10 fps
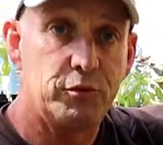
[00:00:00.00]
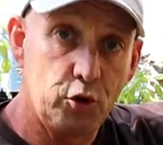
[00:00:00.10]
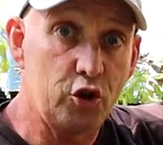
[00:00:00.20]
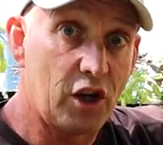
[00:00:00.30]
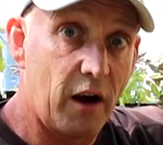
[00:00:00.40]
some
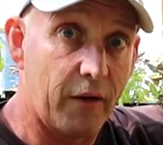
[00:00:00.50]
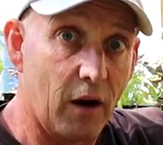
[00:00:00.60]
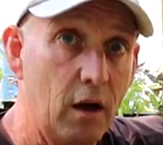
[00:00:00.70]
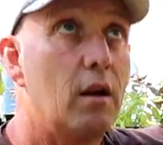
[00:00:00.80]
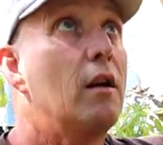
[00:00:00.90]
good
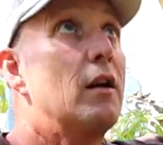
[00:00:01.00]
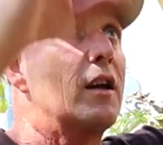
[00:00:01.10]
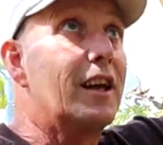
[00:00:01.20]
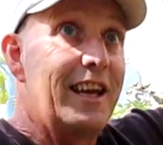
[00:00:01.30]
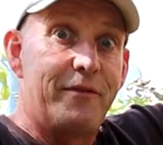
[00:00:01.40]
cover,
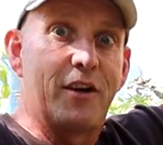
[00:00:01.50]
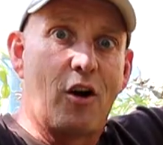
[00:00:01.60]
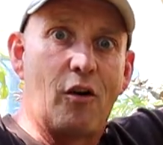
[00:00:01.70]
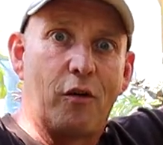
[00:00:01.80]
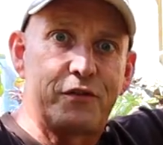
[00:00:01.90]
even
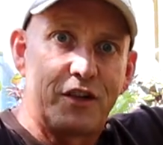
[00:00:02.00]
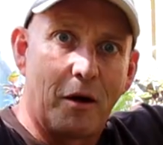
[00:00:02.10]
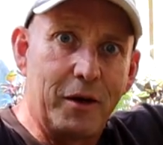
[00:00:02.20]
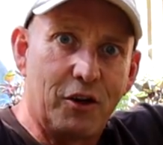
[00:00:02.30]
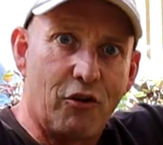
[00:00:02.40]
though obviously
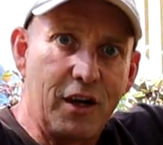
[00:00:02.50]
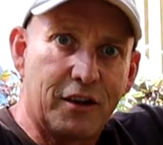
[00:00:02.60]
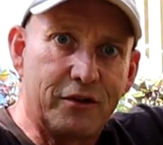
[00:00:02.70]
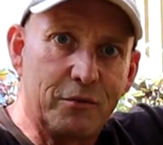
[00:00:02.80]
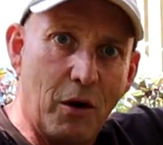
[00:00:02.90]
I'm in a
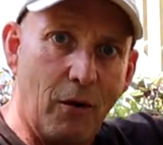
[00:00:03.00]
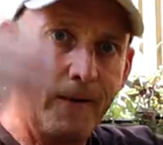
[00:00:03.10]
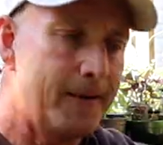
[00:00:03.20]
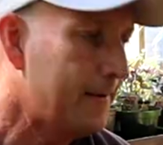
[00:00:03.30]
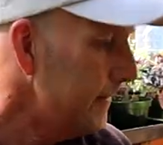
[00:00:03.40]
greenhouse as well.
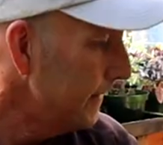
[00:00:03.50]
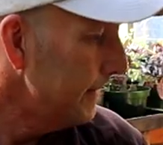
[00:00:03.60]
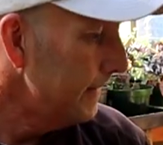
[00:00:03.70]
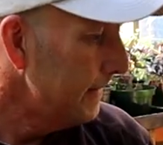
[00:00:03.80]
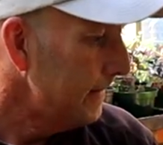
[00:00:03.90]

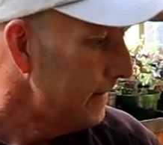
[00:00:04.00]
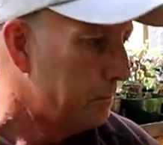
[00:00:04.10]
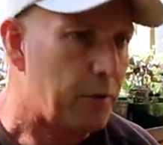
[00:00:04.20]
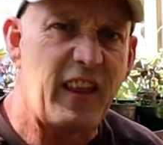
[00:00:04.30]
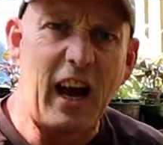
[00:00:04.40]

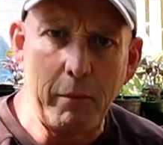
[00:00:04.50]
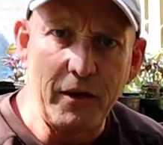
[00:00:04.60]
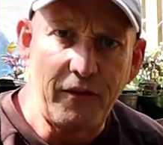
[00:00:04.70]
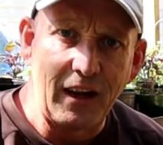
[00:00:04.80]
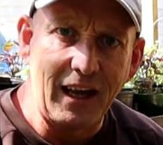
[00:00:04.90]
But that'll be
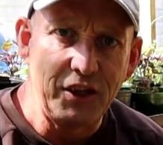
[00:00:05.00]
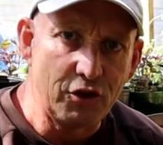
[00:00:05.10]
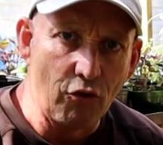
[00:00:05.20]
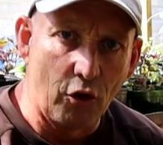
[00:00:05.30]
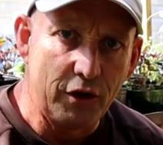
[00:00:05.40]
for
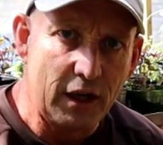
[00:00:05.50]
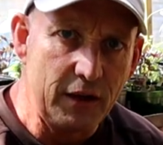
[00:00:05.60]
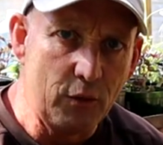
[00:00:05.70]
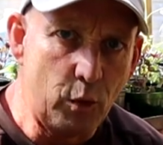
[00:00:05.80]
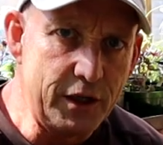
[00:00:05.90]
later on
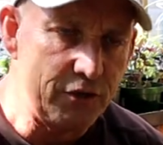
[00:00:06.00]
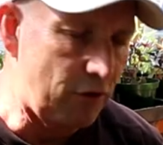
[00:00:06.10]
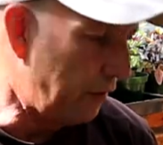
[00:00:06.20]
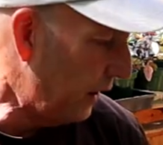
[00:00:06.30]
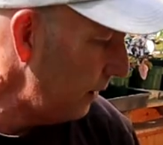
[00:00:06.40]
in the winter, I
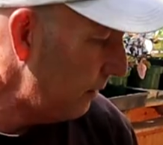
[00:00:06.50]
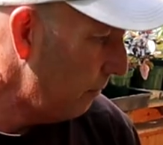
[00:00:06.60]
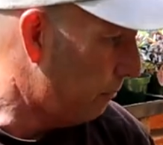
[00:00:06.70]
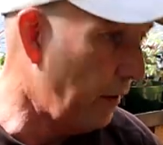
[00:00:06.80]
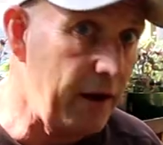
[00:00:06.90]
think.
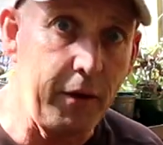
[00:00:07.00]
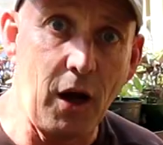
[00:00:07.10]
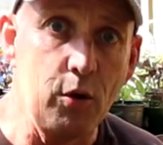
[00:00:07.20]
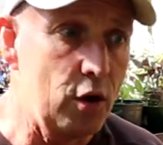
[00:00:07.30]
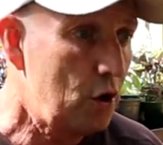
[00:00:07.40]
But there we
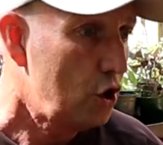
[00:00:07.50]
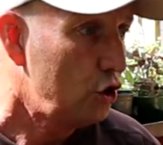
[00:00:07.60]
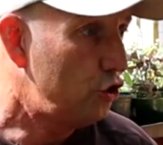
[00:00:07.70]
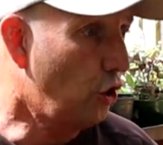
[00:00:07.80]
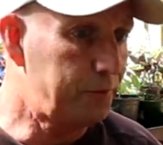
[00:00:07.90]
go.
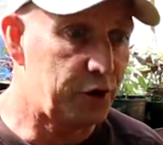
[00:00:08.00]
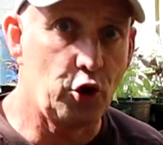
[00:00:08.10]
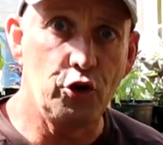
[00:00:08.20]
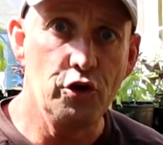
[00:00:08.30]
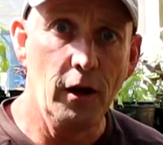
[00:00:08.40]
Job's a
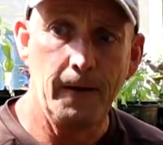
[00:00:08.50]
good one.